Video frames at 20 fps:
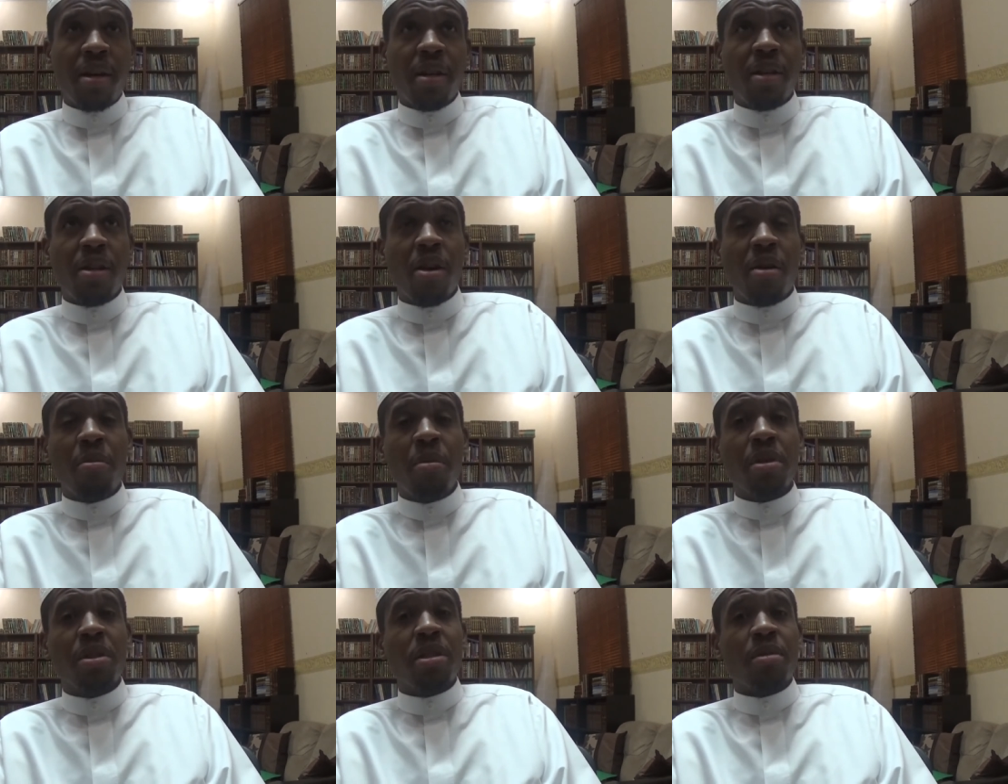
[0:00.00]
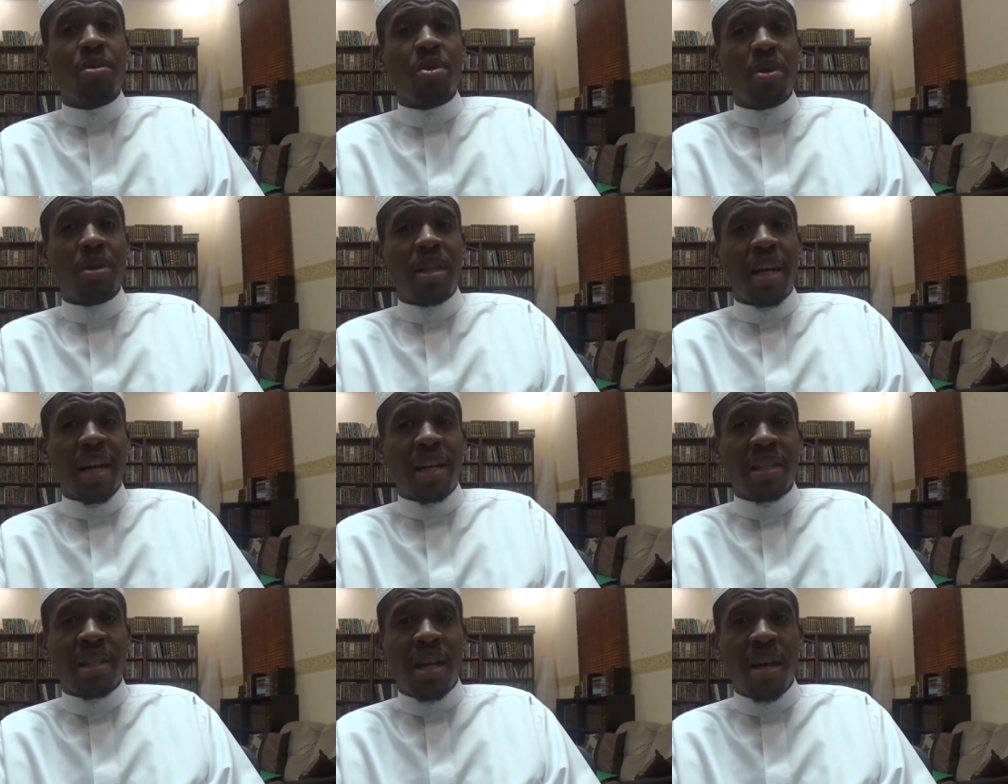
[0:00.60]
There are Muslims who
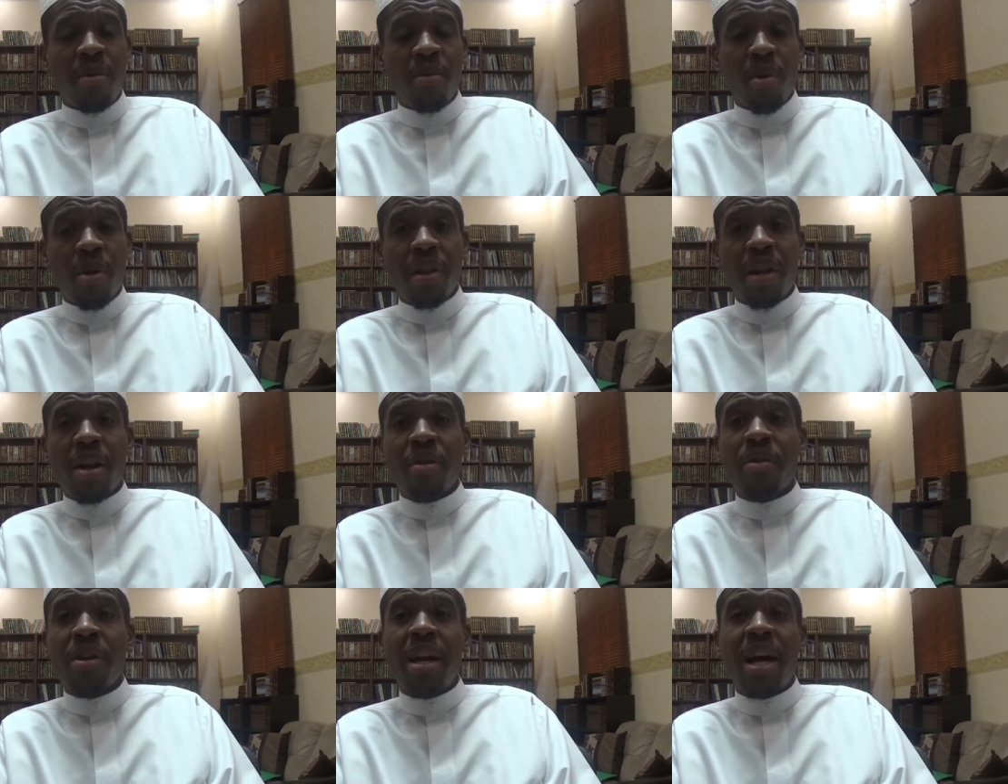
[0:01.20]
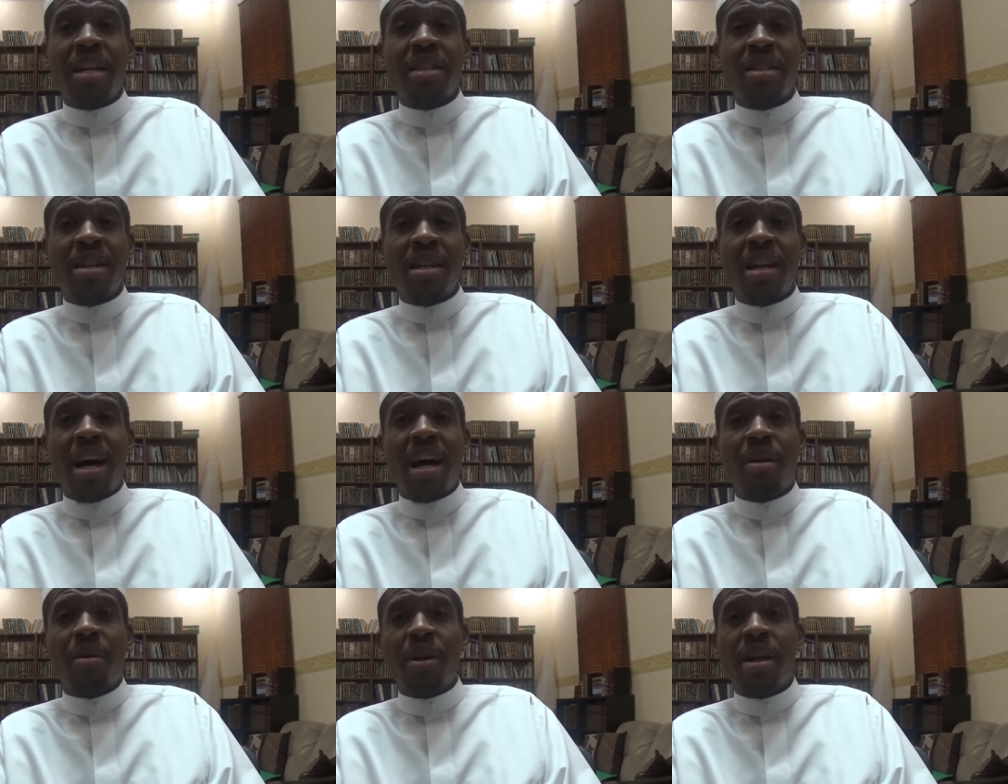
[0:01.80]
attack Islam, whether they realize it or
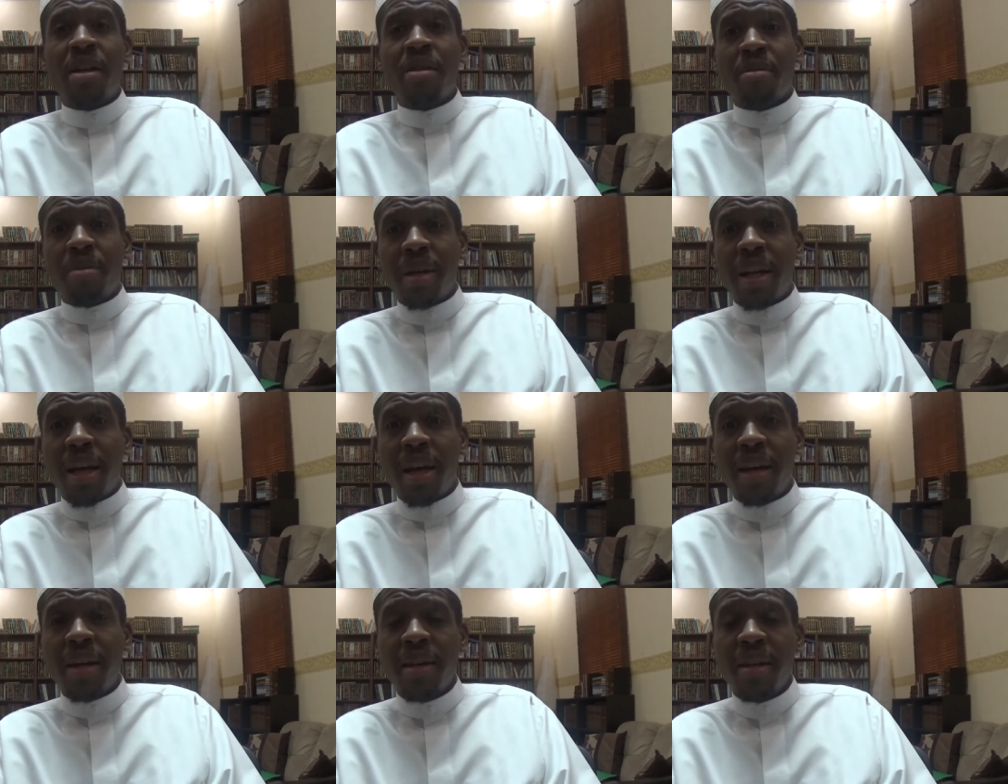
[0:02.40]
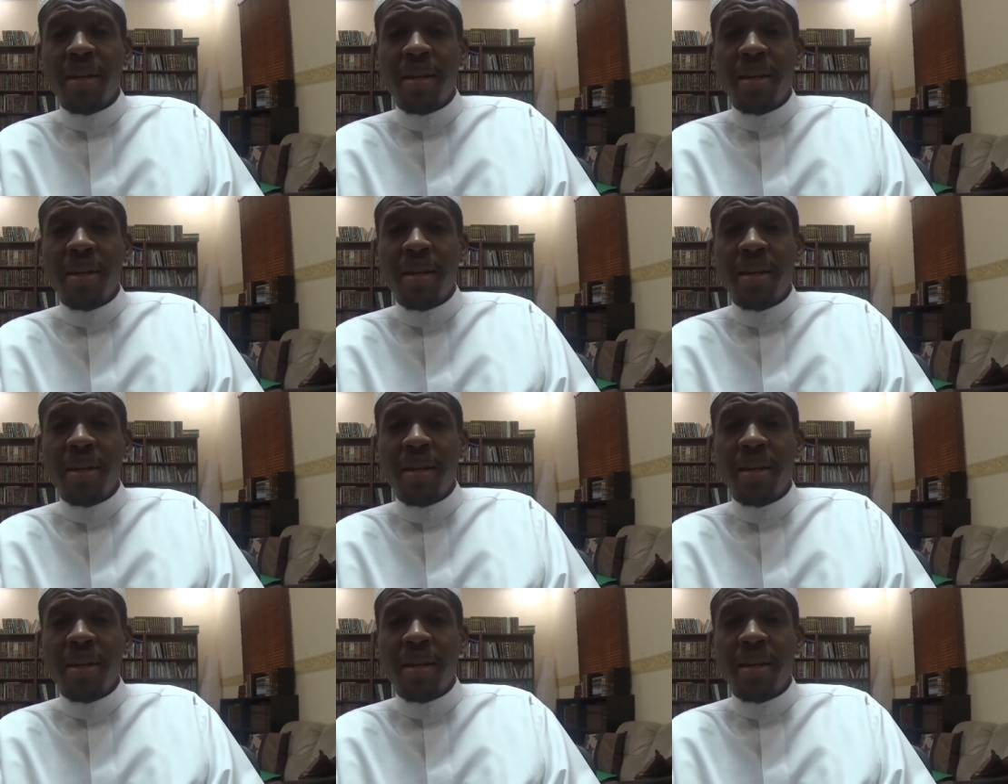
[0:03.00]
not. Billah.